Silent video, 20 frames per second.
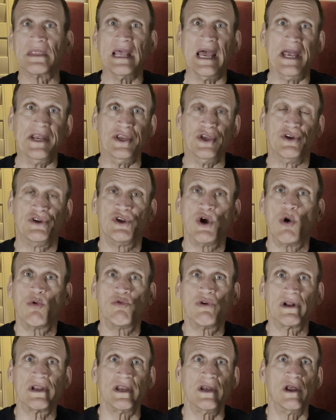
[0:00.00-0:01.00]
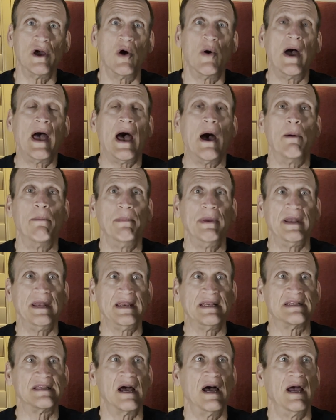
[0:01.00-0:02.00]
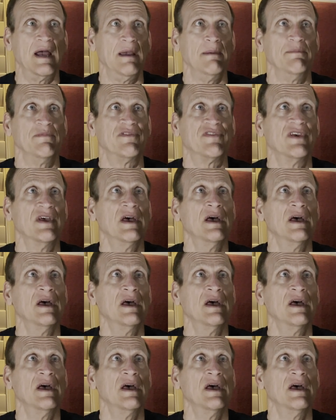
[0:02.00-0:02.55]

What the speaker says: And you don't really know how many times